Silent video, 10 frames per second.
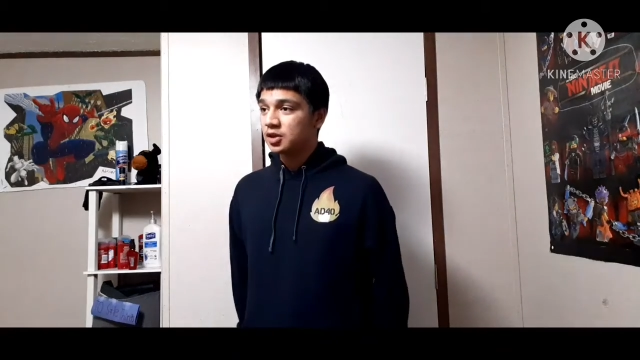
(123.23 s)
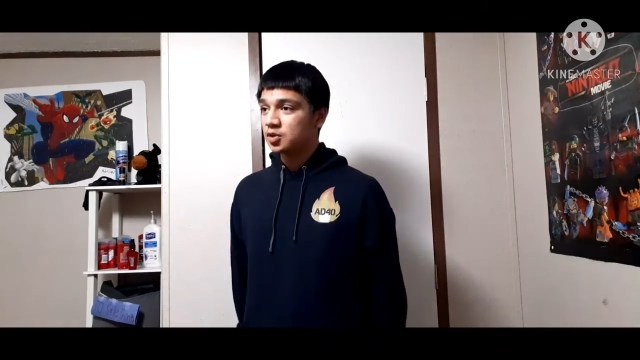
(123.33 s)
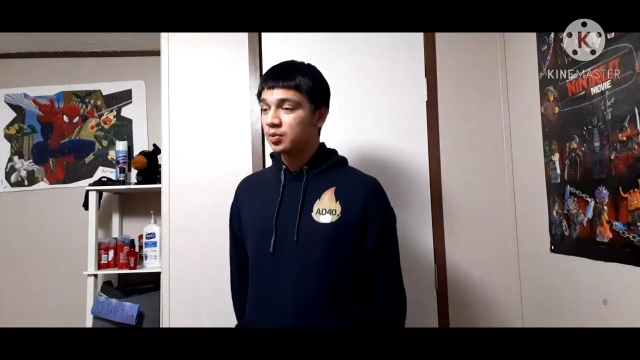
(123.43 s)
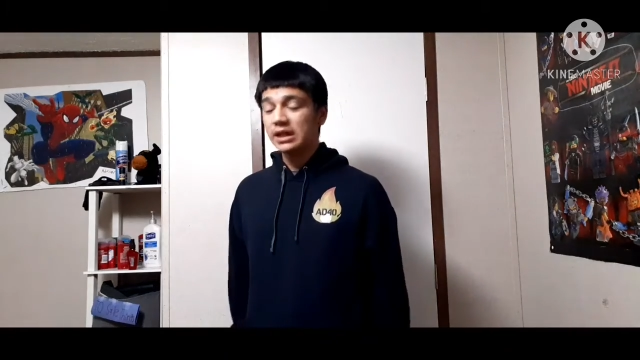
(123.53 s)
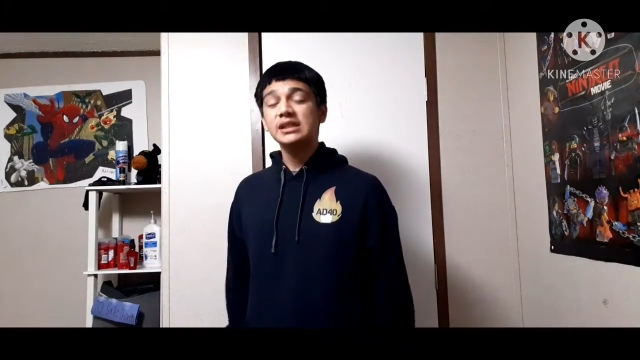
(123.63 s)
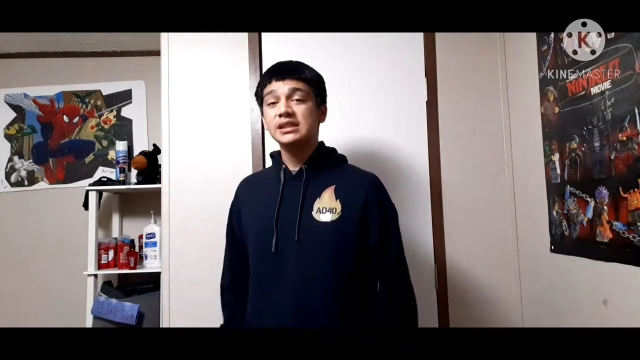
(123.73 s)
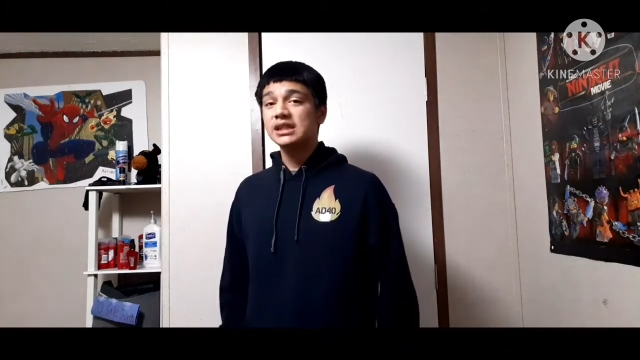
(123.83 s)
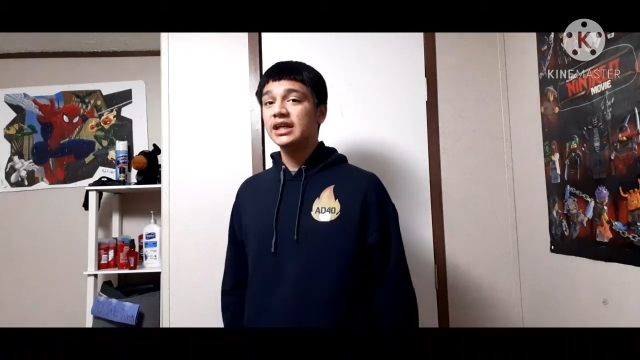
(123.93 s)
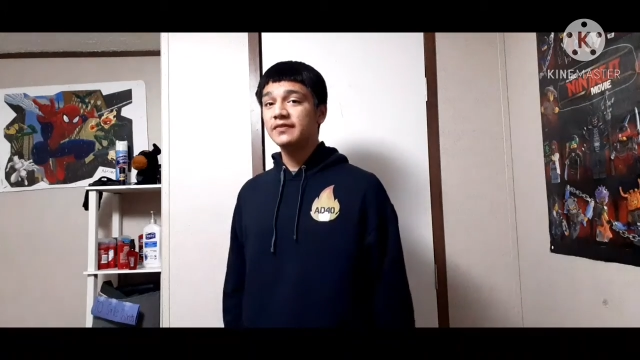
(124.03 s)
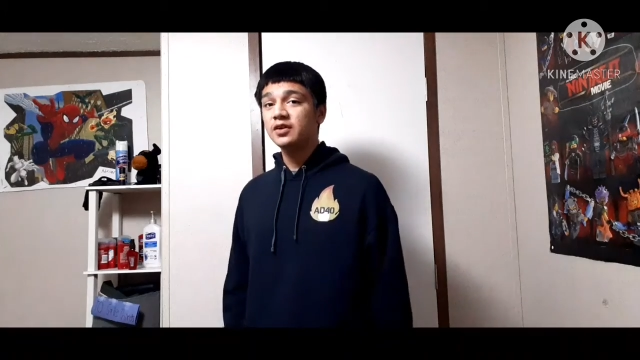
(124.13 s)
to really
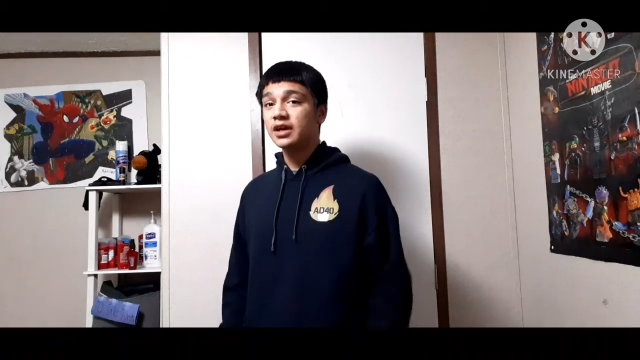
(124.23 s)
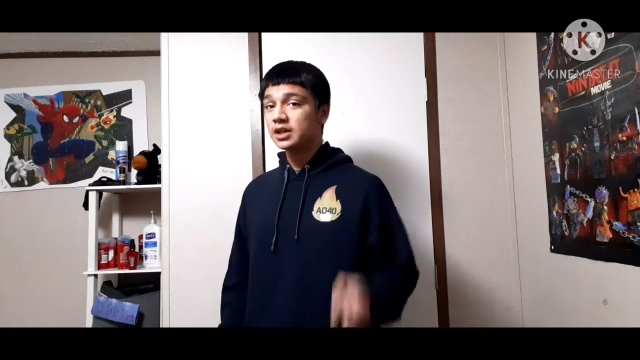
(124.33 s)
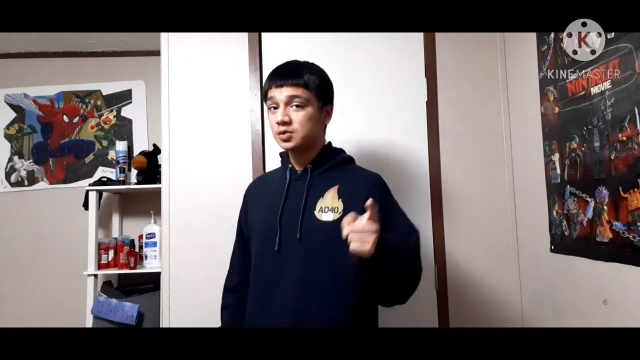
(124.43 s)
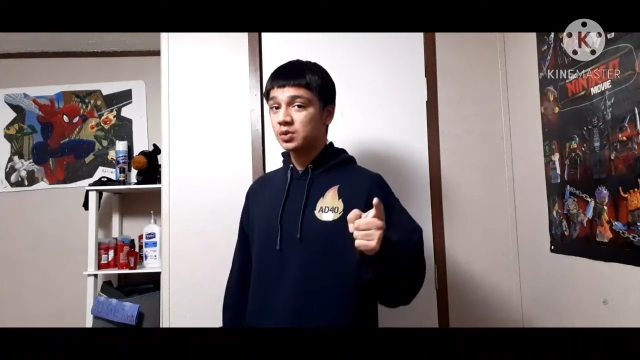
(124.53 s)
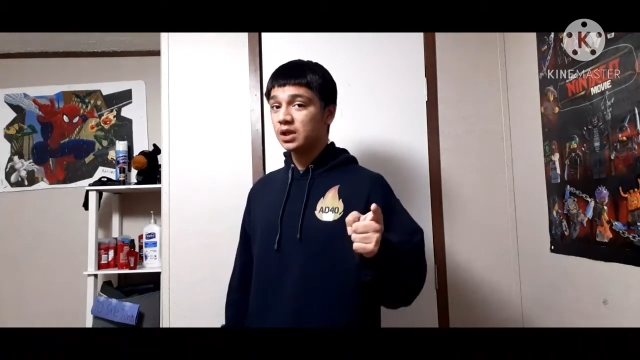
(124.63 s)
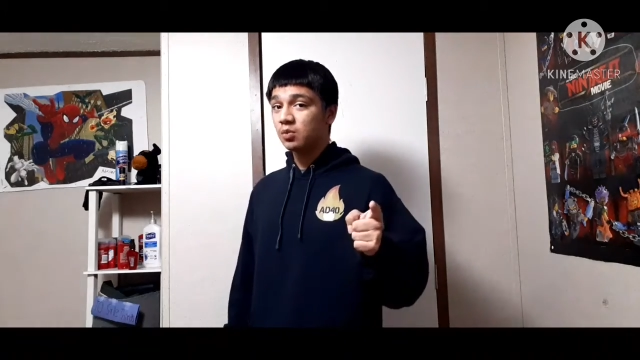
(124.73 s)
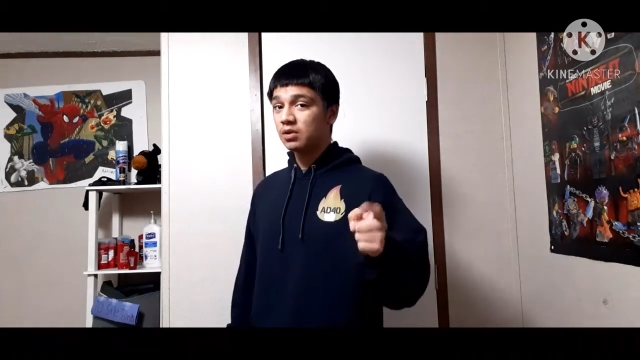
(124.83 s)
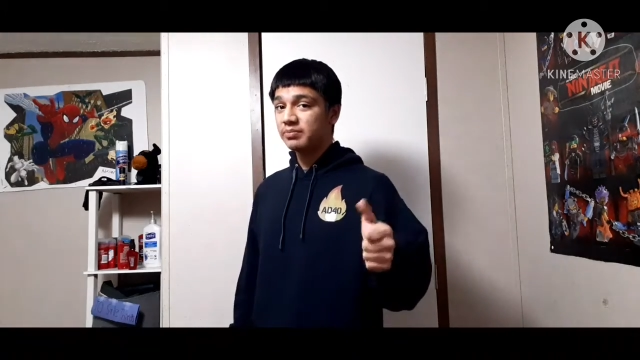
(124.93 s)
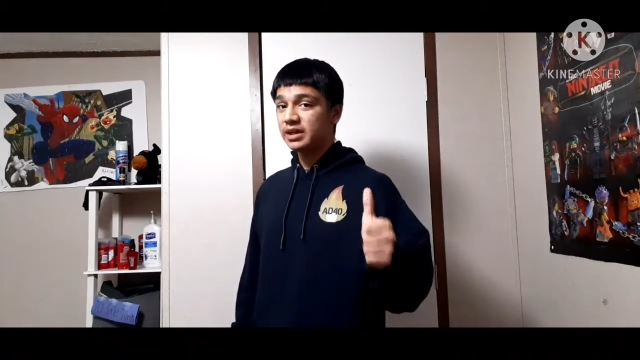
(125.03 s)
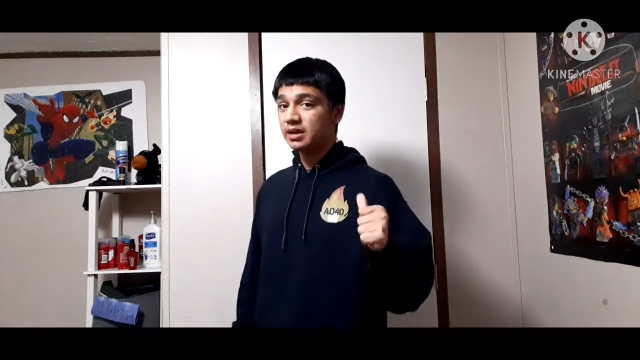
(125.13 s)
see if you guys really
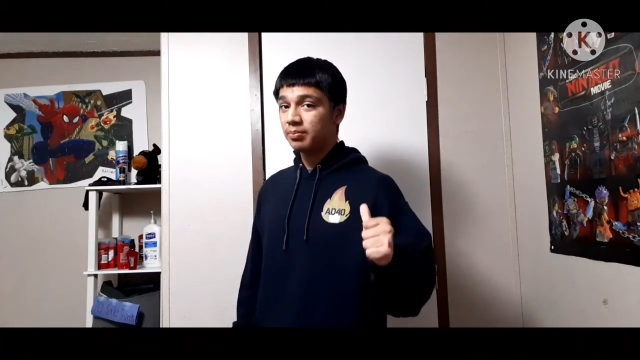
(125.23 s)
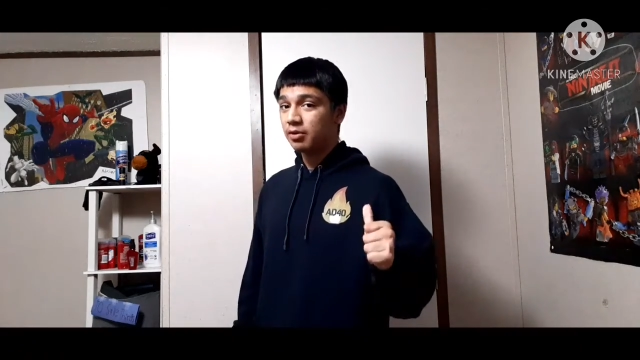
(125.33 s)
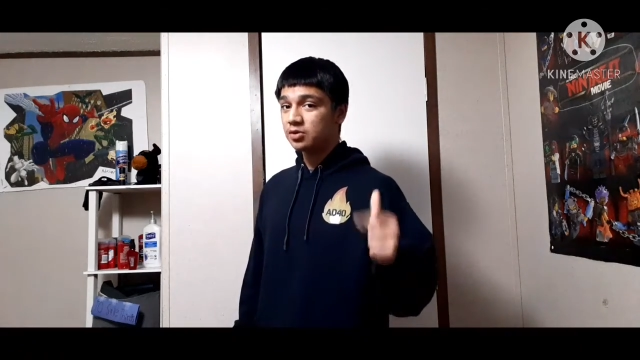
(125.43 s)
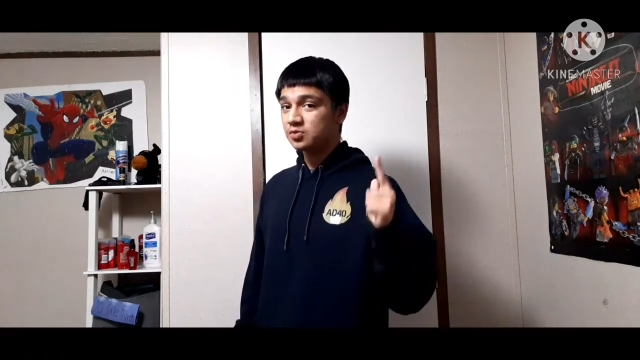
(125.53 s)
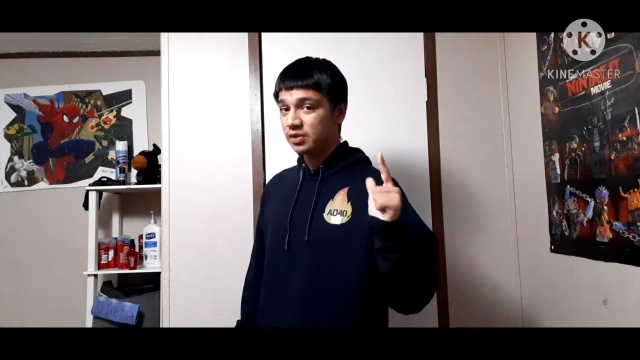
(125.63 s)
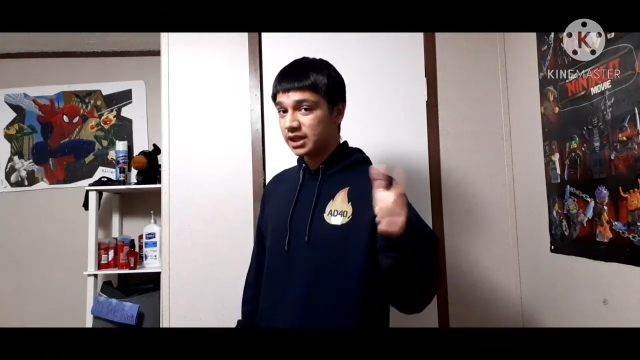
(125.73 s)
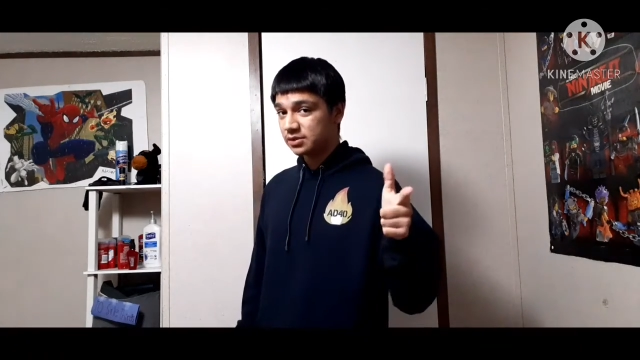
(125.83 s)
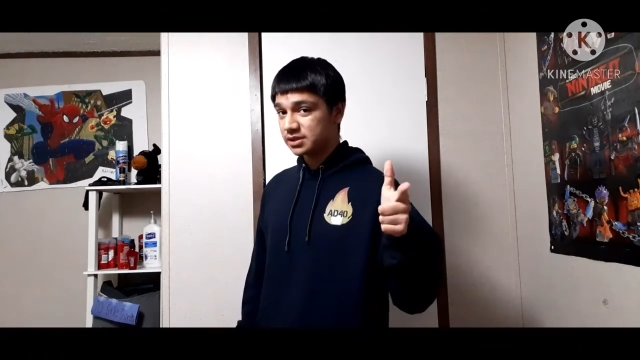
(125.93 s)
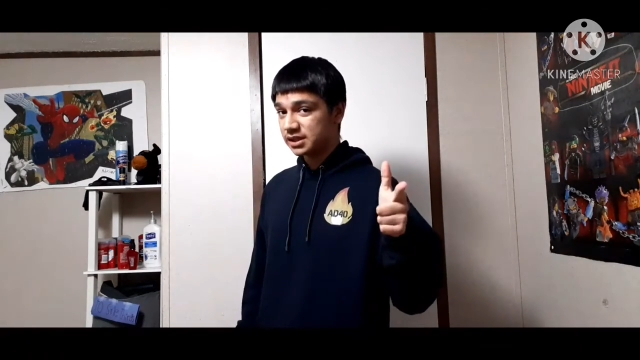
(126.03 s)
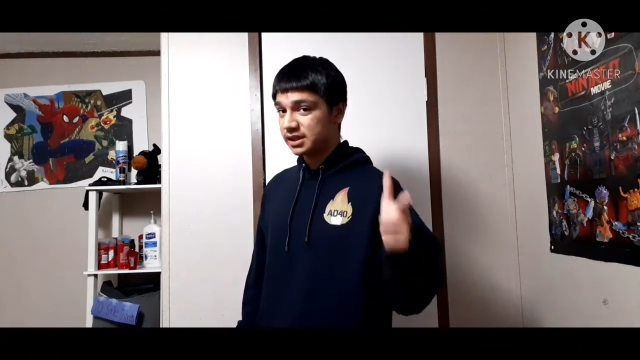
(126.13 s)
want me to post
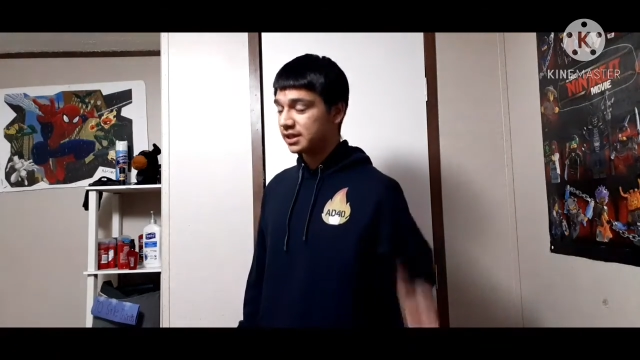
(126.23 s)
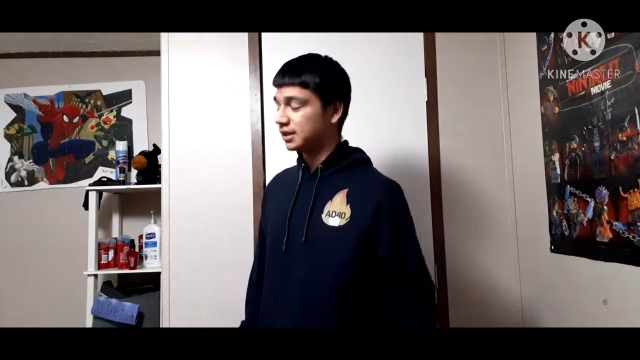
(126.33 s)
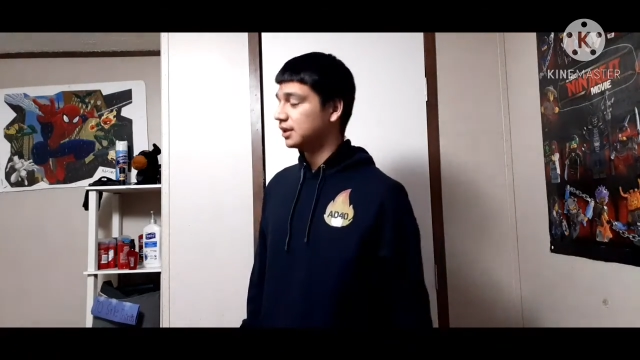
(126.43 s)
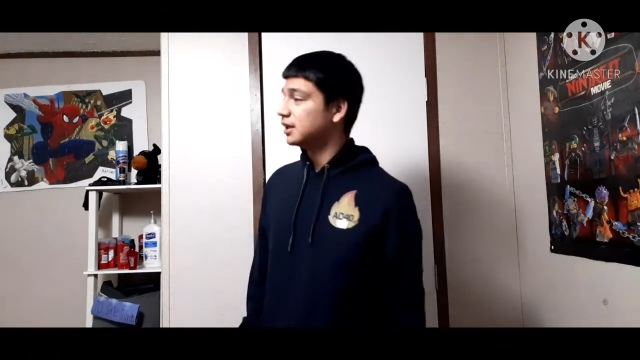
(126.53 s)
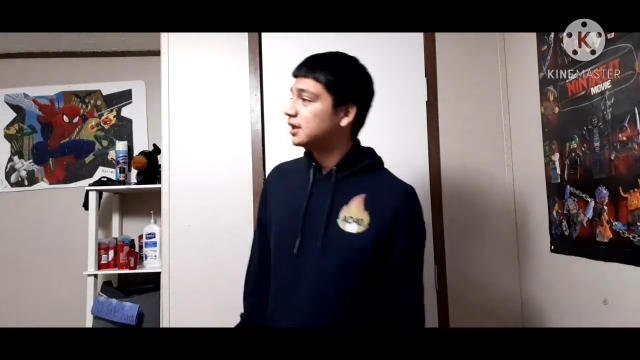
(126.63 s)
videos again.